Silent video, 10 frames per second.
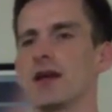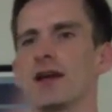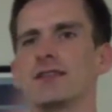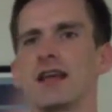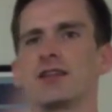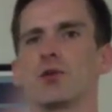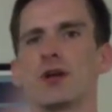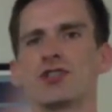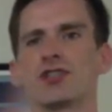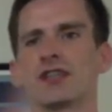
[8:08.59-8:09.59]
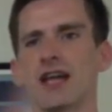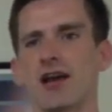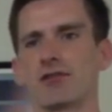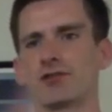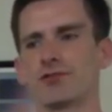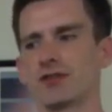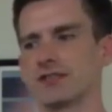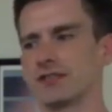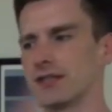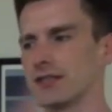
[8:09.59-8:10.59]
attenuation
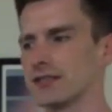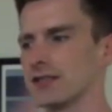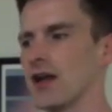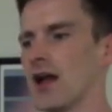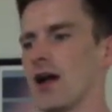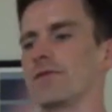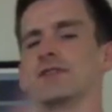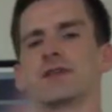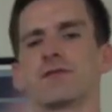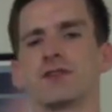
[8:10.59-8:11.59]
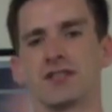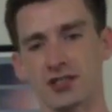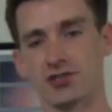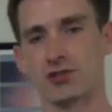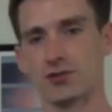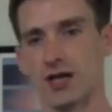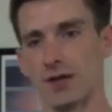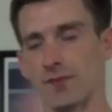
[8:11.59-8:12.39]
characteristics of different tissue types.